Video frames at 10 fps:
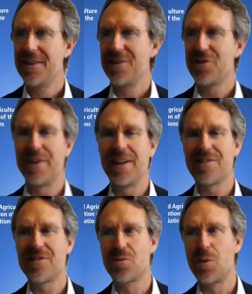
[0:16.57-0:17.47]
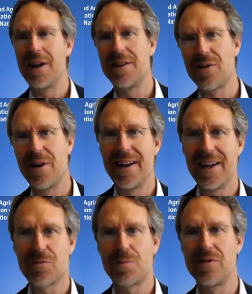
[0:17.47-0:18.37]
This finesses well into our
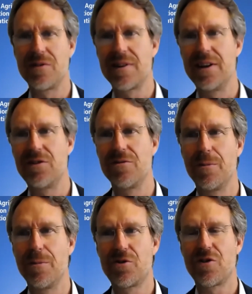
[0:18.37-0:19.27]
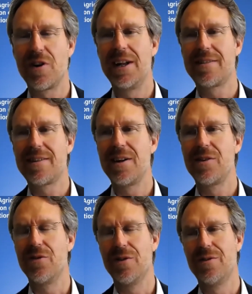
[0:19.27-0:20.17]
next presentation from Australia,
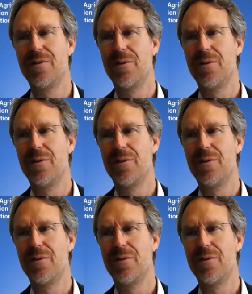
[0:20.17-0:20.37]
Townsville,